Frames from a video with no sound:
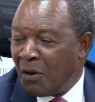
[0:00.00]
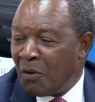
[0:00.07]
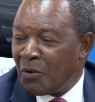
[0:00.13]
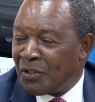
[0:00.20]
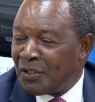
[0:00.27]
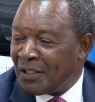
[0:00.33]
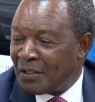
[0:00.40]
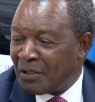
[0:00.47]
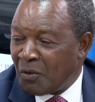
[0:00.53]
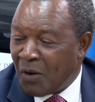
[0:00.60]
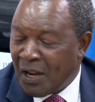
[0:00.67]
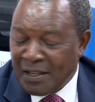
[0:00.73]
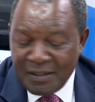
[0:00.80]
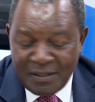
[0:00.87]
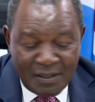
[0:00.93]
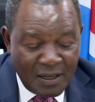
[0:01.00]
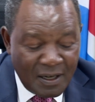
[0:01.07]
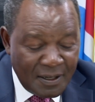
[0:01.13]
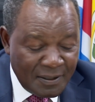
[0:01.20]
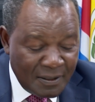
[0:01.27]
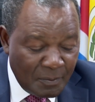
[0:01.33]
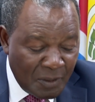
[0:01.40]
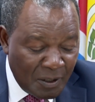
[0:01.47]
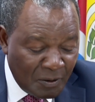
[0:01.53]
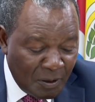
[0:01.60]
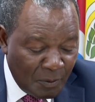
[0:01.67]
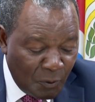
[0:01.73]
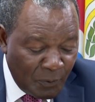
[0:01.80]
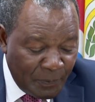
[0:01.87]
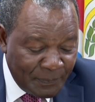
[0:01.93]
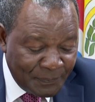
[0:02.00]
which is quite unsurmountable.